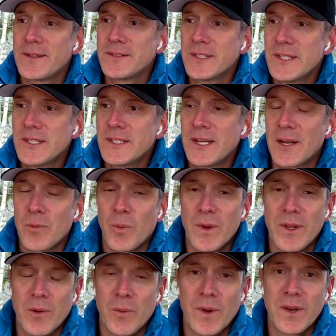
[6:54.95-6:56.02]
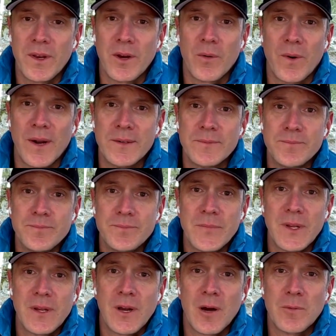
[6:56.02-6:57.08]
I had the one deal where I
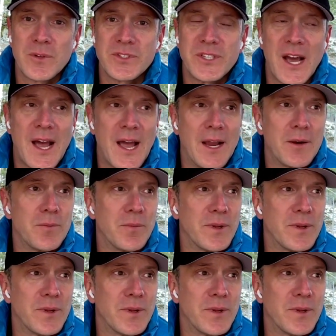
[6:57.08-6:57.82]
almost died